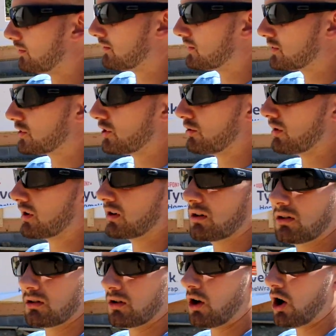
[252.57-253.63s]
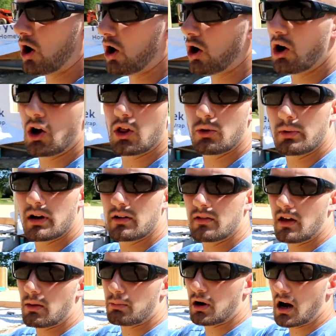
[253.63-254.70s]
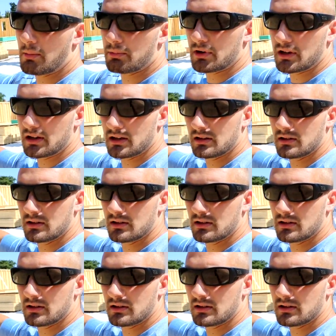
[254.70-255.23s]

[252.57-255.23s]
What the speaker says: sewer all the way around the property,